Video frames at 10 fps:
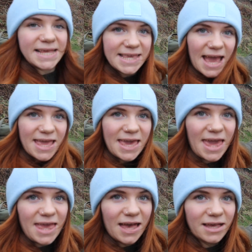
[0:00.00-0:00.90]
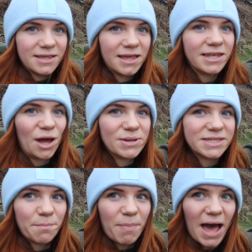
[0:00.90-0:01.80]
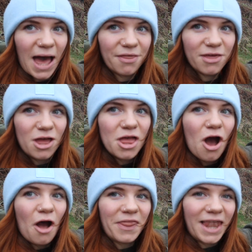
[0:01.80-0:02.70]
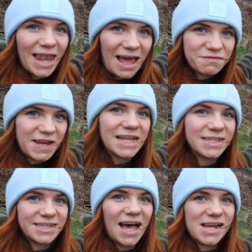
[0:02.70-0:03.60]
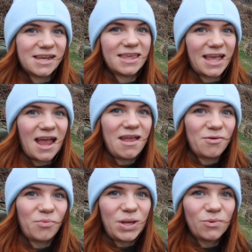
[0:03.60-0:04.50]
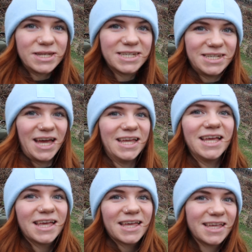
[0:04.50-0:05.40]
a gate here. Now it's the path on the left hand side of the gate that we want to take.